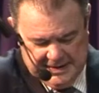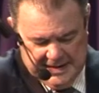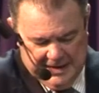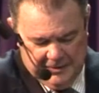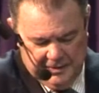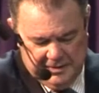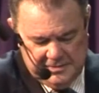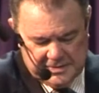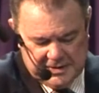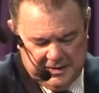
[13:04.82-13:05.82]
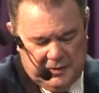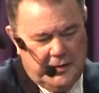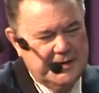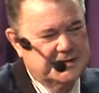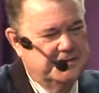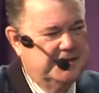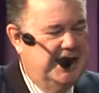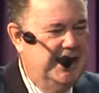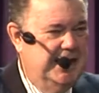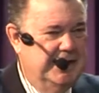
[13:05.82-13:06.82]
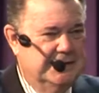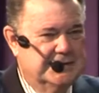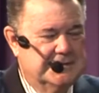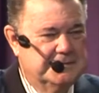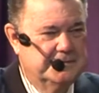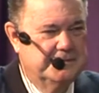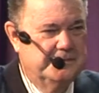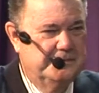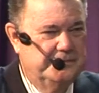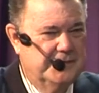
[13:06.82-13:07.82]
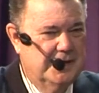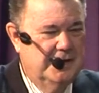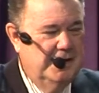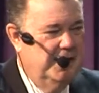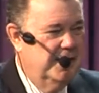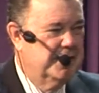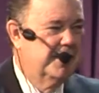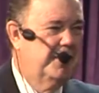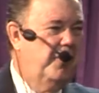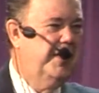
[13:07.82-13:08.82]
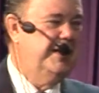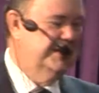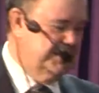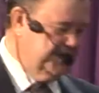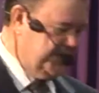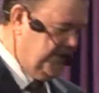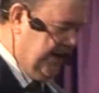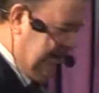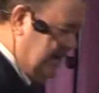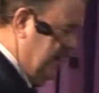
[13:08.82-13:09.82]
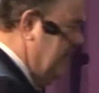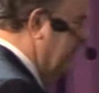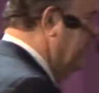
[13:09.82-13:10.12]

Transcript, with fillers: said, And I will loose the loins of kings. The loin is a strength.